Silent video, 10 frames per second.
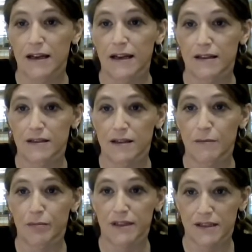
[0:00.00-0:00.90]
It is
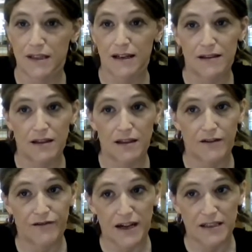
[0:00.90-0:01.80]
simply saying that the
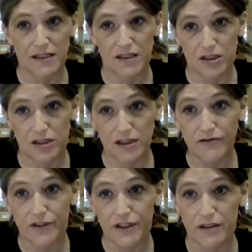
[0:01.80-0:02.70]
effect is
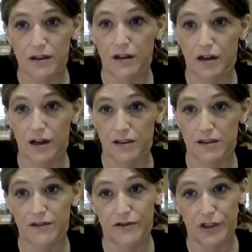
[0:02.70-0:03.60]
different across
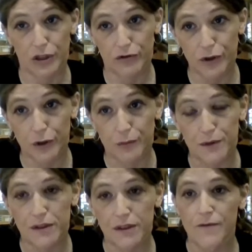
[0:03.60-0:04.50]
different
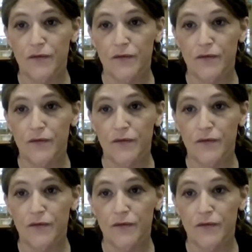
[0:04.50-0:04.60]
groups,